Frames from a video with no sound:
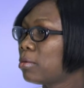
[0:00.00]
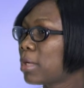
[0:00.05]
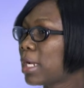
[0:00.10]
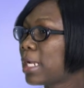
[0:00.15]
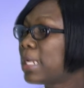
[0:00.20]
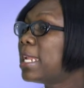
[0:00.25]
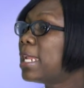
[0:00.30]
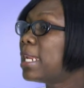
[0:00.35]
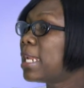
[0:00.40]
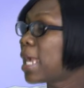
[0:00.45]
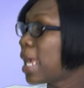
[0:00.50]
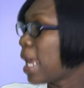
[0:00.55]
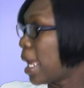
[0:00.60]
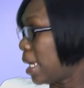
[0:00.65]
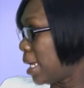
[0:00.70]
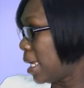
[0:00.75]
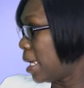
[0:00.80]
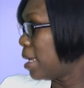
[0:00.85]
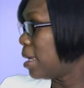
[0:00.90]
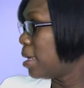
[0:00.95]

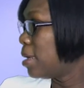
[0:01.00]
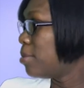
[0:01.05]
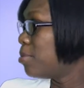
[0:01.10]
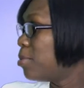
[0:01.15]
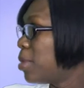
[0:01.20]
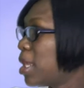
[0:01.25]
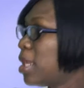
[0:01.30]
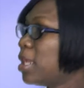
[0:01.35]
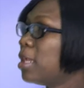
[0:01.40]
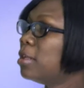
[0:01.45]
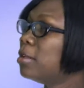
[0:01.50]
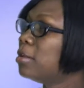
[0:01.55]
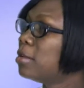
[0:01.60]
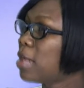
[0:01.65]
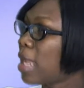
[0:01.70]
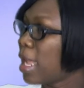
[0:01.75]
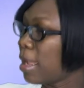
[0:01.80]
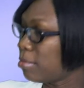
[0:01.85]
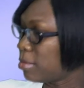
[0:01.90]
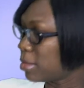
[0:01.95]
clinically
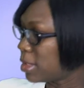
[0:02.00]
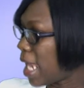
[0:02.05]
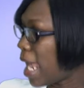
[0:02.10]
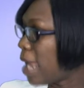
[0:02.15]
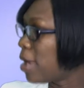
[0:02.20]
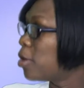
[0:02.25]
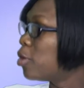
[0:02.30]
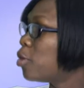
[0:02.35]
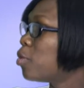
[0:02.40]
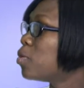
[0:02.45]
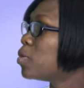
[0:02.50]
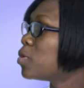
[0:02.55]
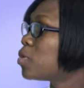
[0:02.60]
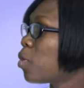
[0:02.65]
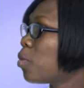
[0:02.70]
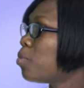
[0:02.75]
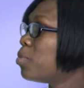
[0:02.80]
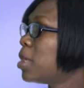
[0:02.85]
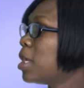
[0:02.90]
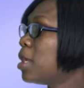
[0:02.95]
being diagnosed
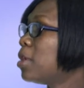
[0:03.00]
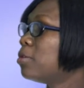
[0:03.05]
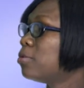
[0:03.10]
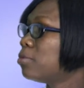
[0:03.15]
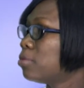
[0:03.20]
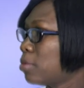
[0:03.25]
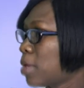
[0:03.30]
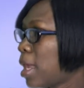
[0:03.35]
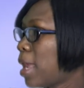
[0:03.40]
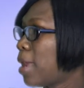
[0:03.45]
or being